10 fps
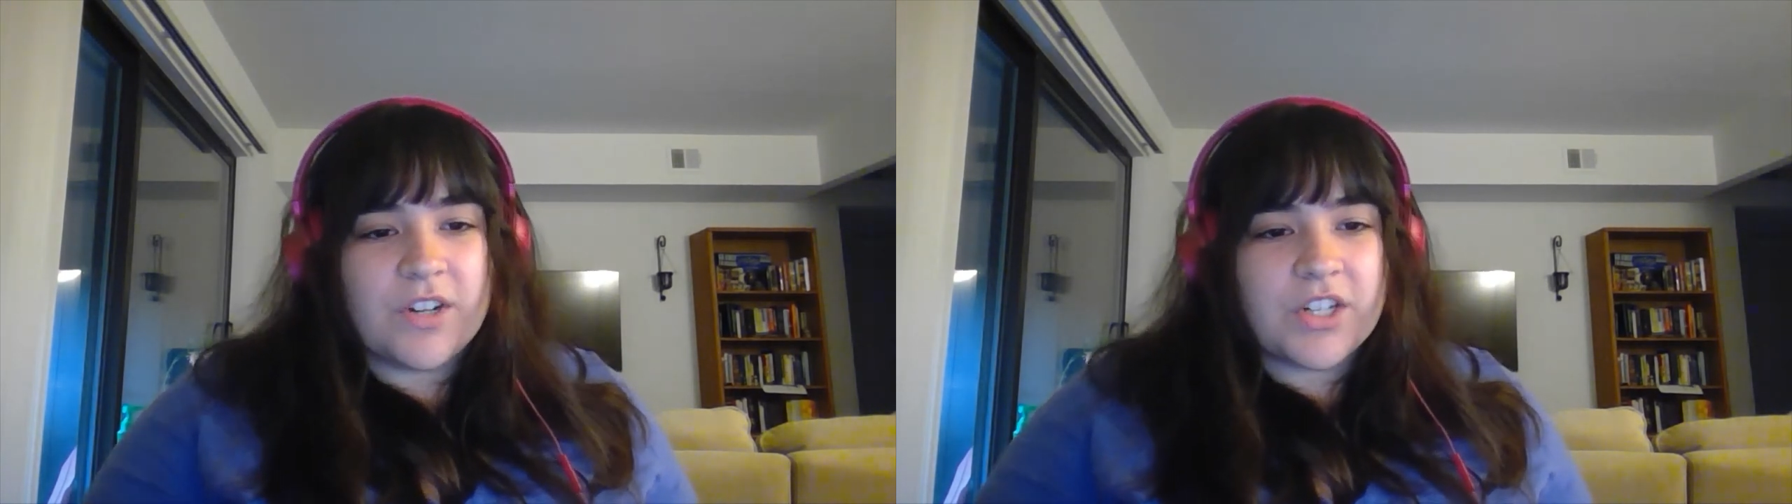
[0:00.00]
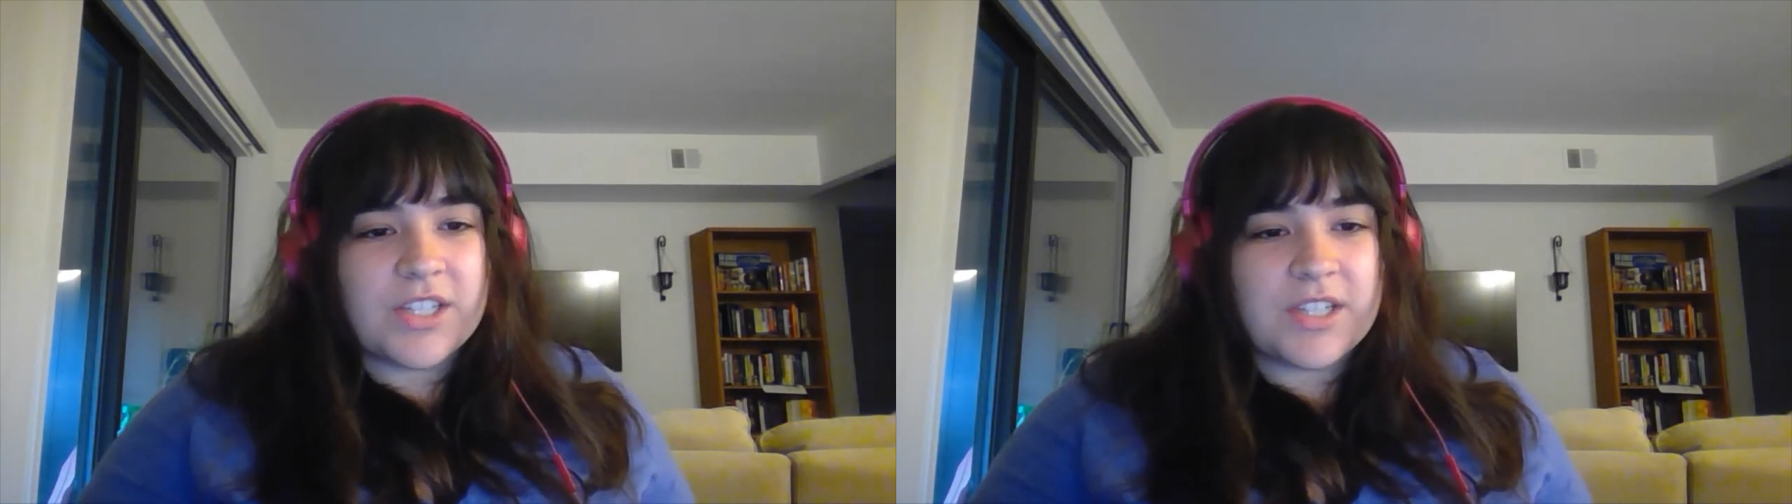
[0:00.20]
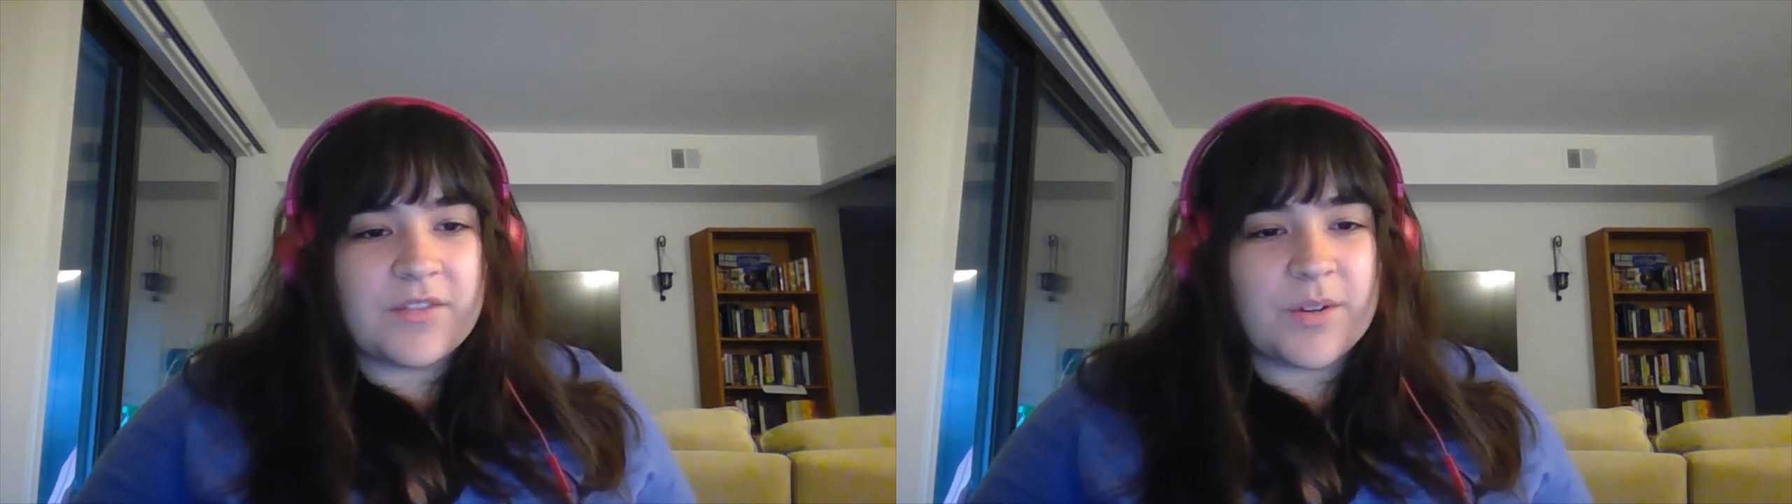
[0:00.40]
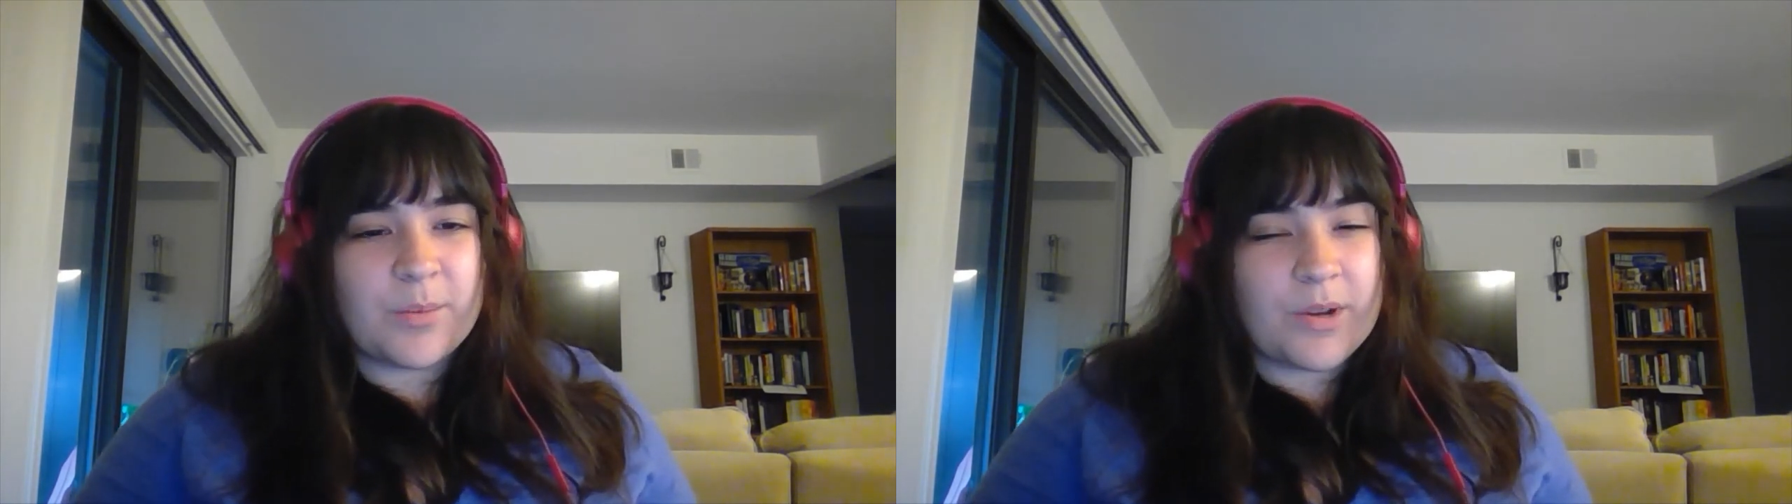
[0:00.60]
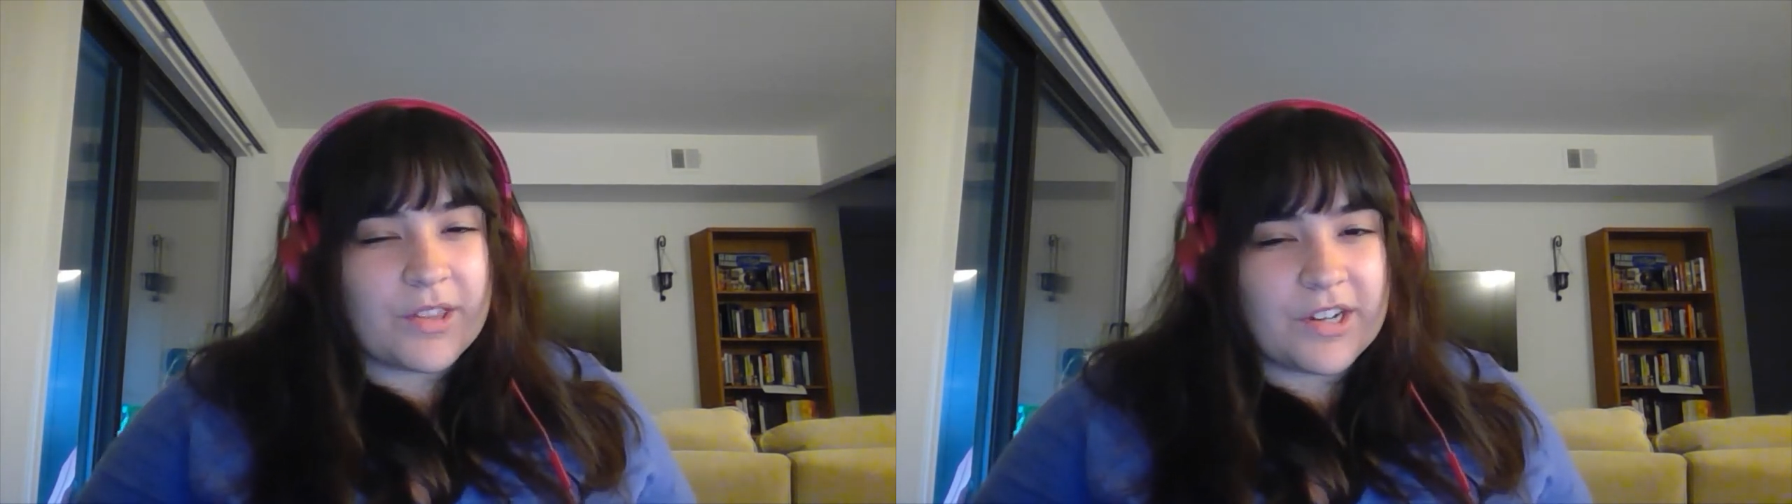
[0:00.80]
versions of her
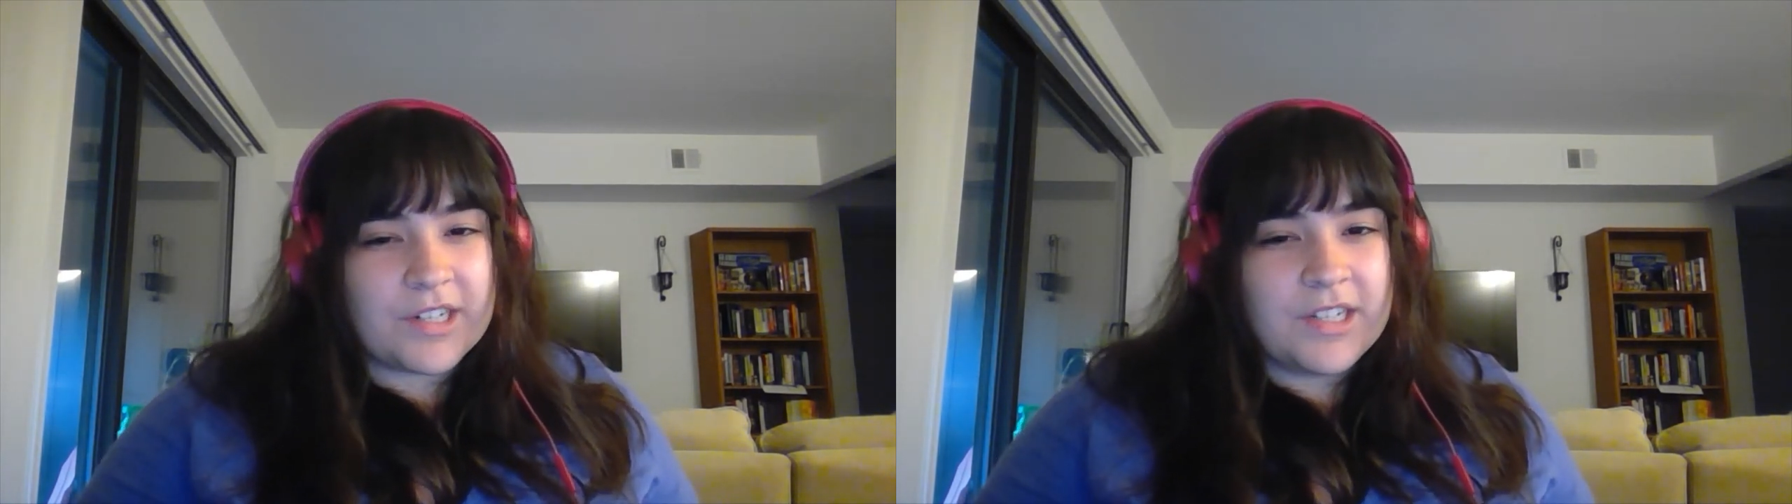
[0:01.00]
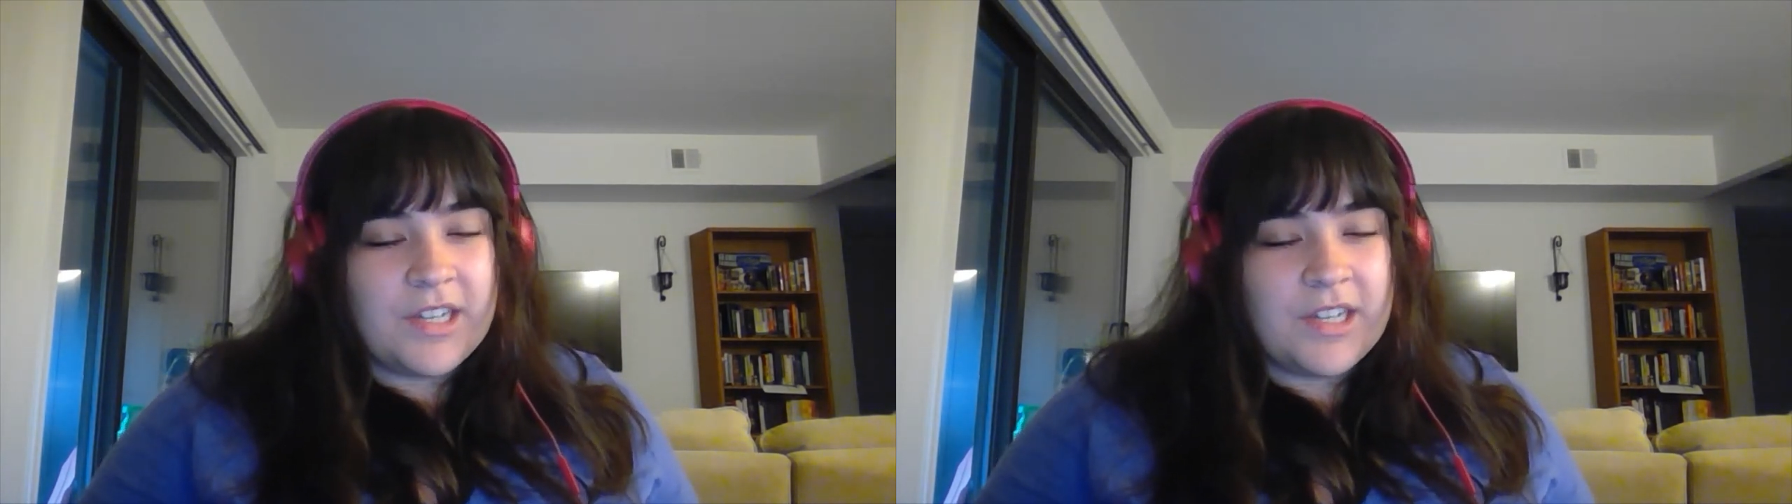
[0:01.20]
brother.